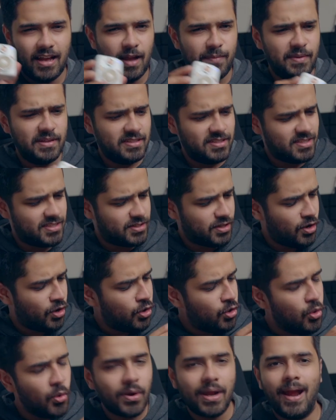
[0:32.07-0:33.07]
I mean, just
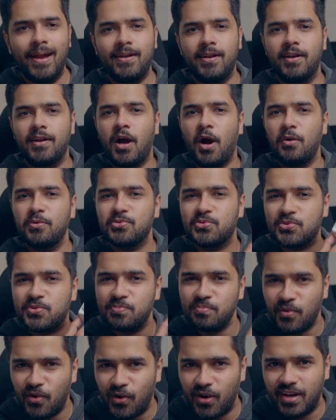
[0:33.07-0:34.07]
look at it, how
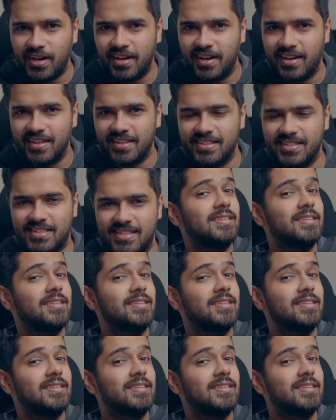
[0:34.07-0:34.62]
small it is.